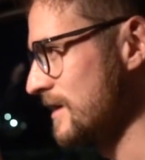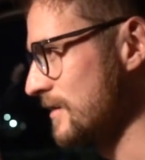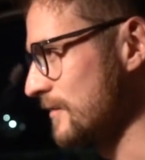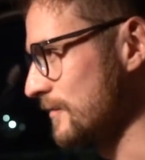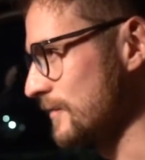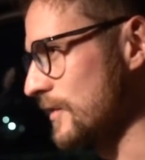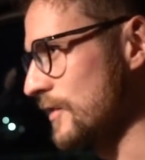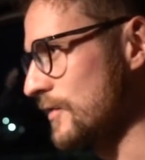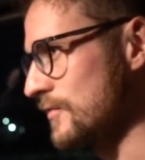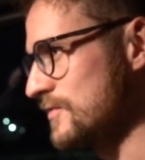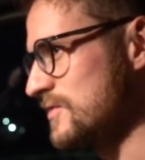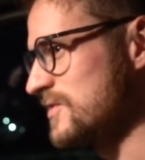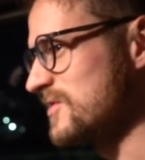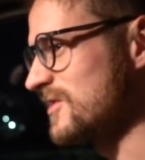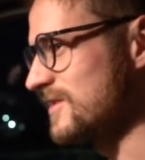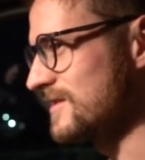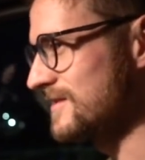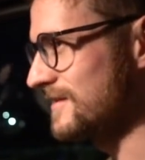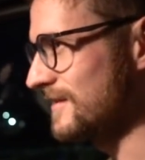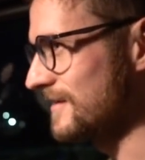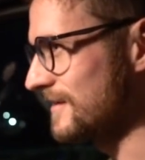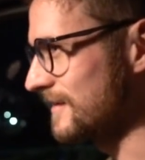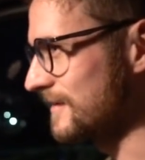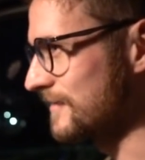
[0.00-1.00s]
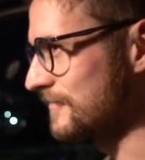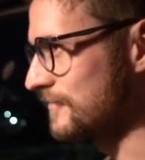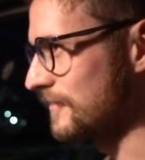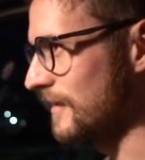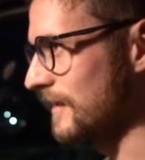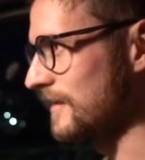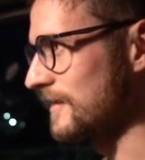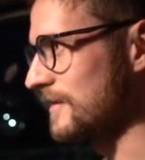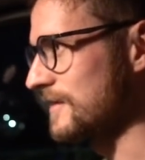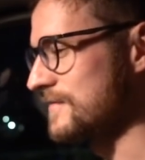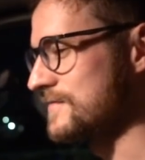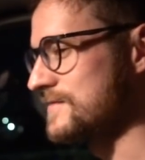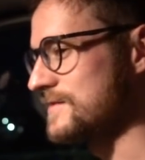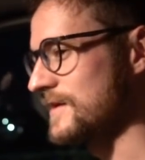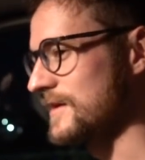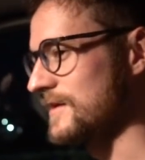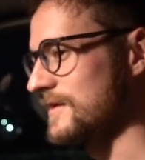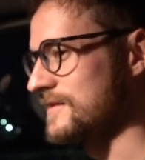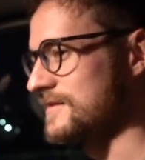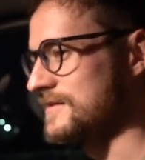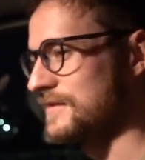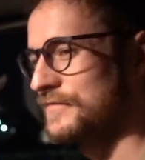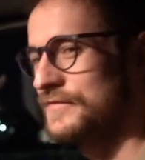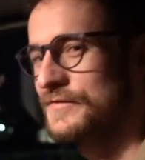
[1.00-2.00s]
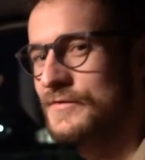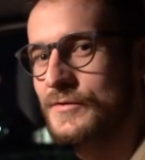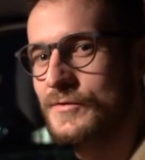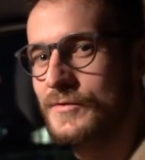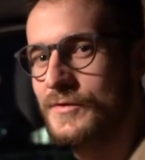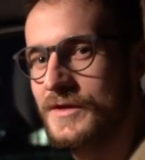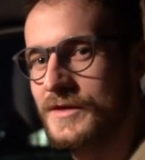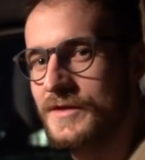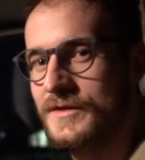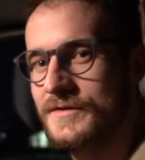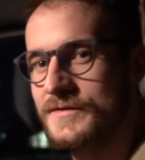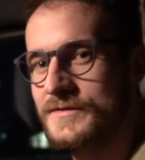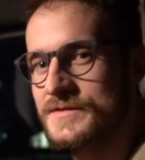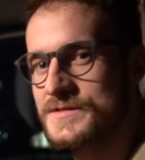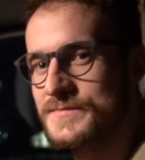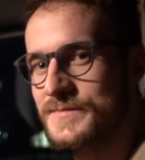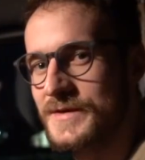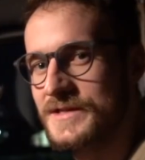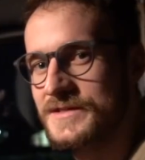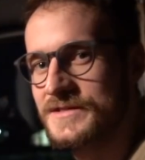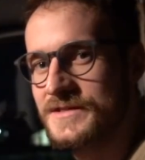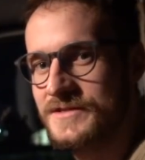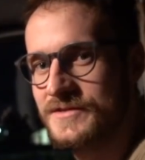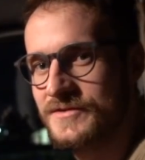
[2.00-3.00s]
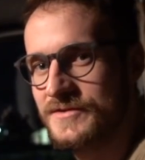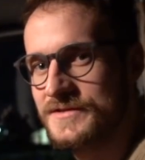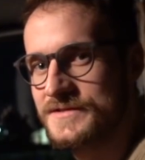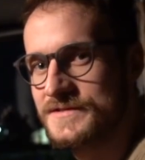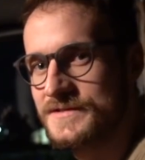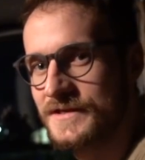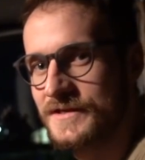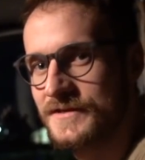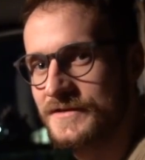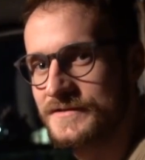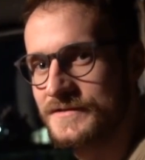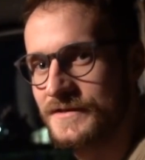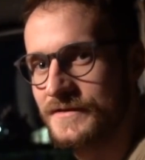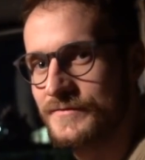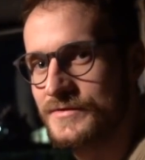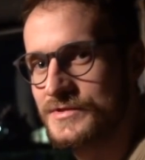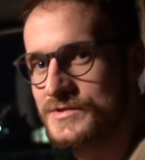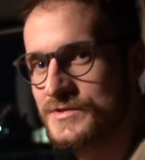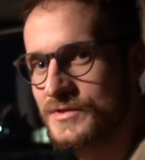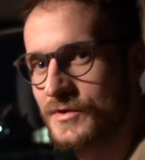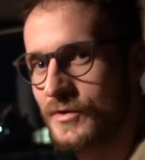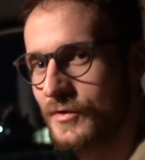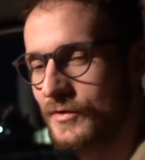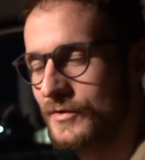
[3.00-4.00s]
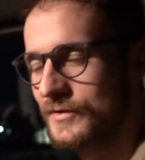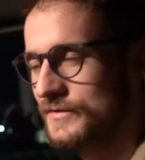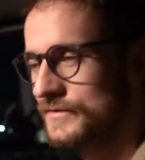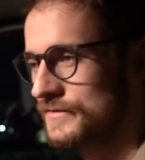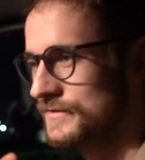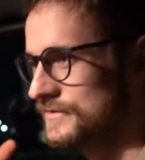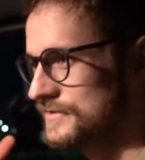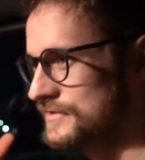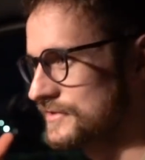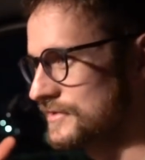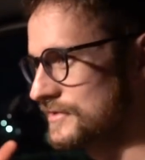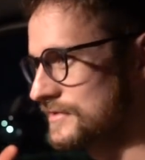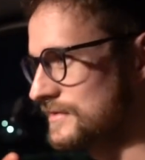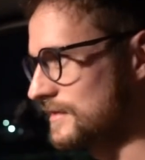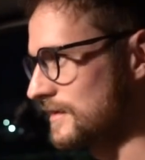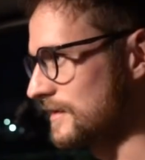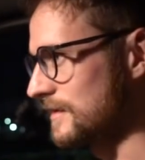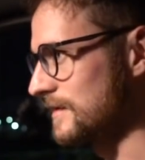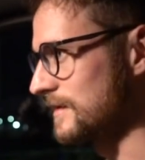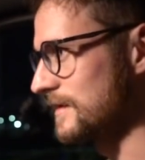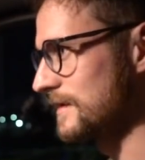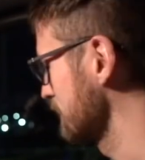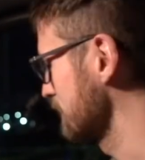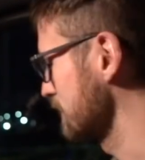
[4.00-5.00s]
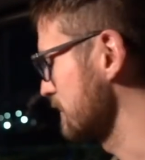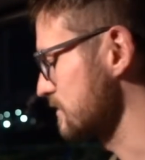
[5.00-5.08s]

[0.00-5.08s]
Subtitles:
We always read that like van life's kind of difficult, and spending our entire time in Scotland, it's just like,